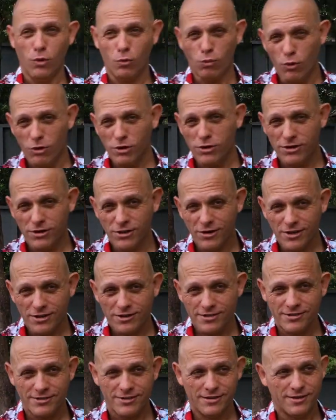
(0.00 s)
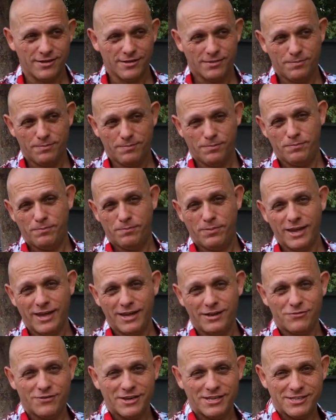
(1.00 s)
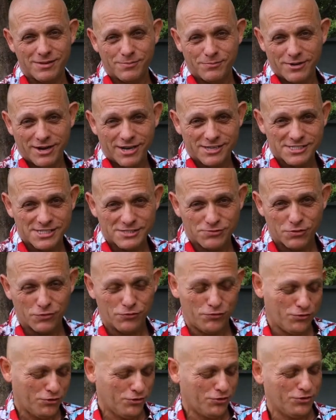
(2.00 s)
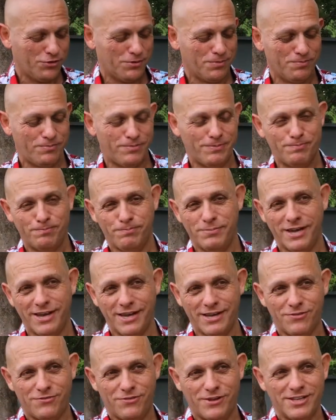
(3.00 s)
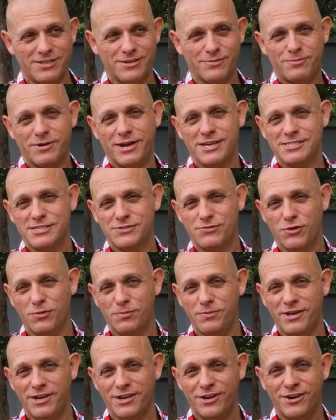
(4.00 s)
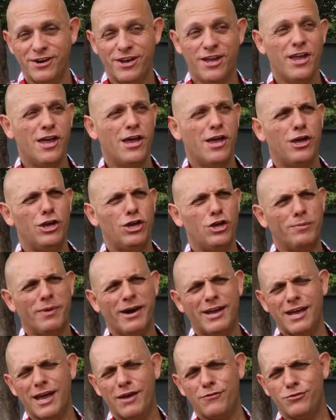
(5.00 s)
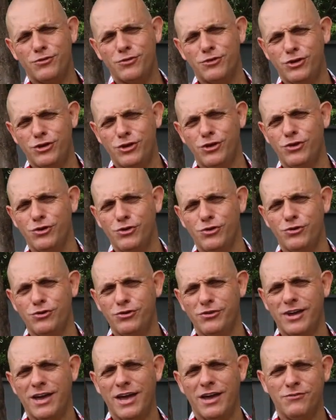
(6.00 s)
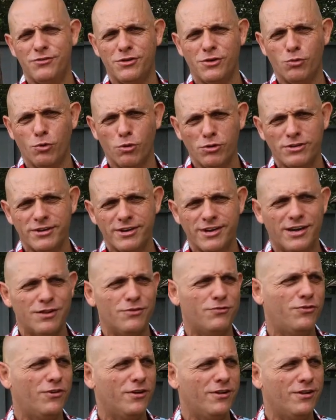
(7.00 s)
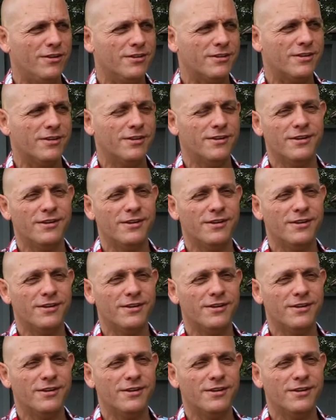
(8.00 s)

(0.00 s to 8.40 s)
Walk a lot, pay inflated prices for food, pay inflated prices for beer. You might have to queue to have your water gun filled,